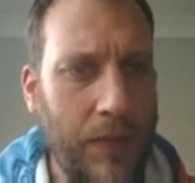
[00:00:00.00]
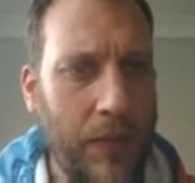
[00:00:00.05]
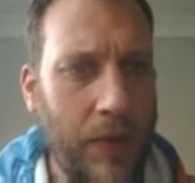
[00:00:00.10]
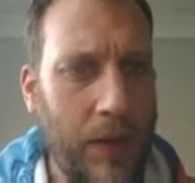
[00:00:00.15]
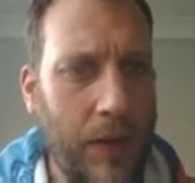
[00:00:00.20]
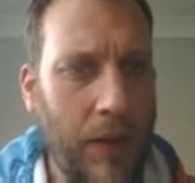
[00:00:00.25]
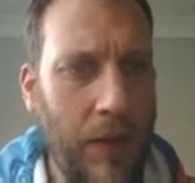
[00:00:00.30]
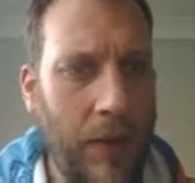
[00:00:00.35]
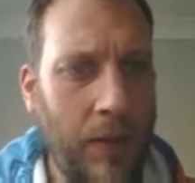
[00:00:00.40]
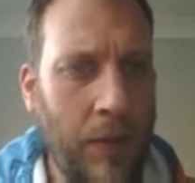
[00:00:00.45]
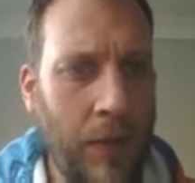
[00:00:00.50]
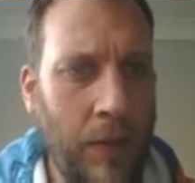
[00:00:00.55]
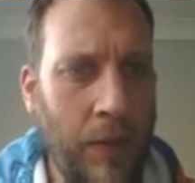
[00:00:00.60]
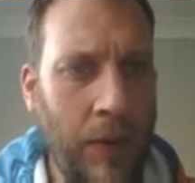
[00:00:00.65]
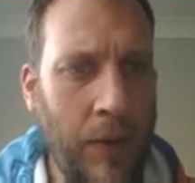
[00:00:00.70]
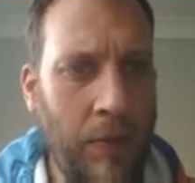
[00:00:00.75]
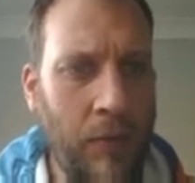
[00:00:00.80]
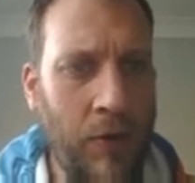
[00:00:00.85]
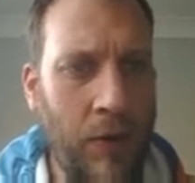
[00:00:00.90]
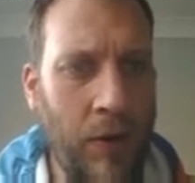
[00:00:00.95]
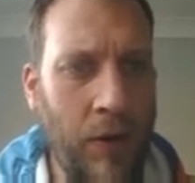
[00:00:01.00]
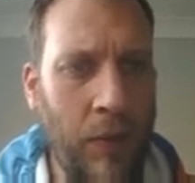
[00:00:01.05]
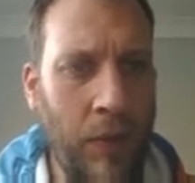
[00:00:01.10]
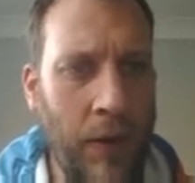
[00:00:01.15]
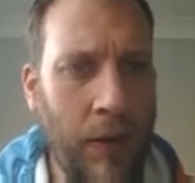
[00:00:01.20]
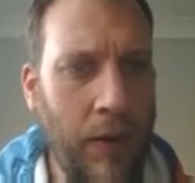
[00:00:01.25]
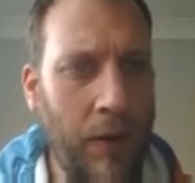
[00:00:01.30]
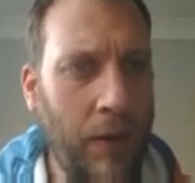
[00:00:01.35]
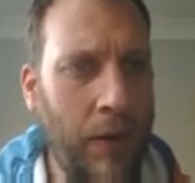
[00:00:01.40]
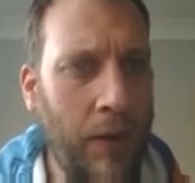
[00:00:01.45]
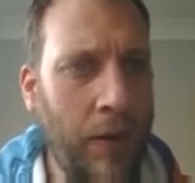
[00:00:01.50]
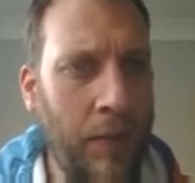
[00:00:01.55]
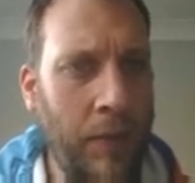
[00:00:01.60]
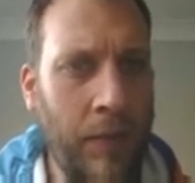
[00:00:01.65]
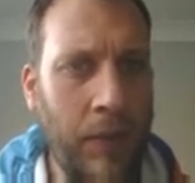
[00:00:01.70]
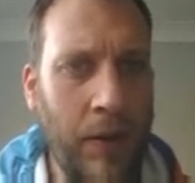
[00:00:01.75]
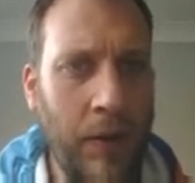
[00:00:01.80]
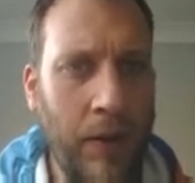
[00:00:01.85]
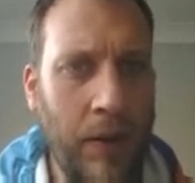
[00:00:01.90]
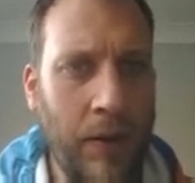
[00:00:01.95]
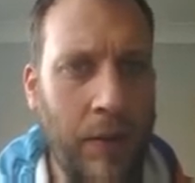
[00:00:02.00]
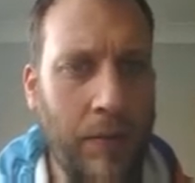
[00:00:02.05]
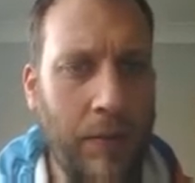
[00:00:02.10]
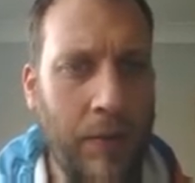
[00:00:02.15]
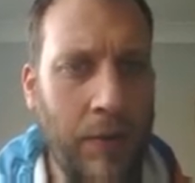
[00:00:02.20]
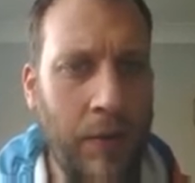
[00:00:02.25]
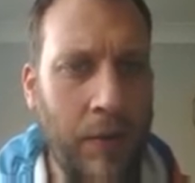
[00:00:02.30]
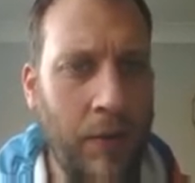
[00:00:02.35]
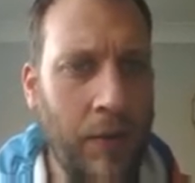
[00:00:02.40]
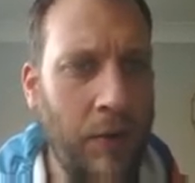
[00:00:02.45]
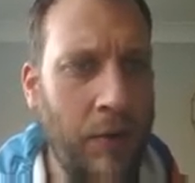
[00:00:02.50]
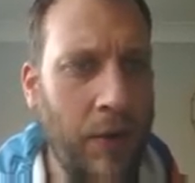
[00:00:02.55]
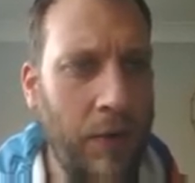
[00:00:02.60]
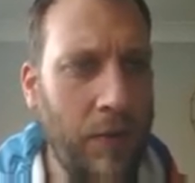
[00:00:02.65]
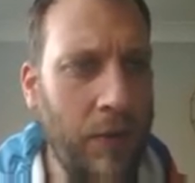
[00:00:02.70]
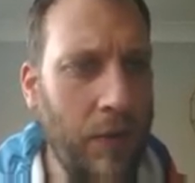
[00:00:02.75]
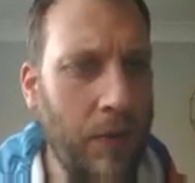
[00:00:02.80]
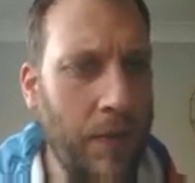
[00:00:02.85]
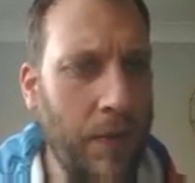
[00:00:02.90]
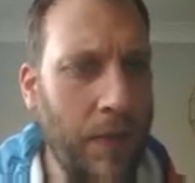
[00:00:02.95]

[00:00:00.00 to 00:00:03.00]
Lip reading: Tell you what, when I'm trying to win, I'm absolutely dreadful.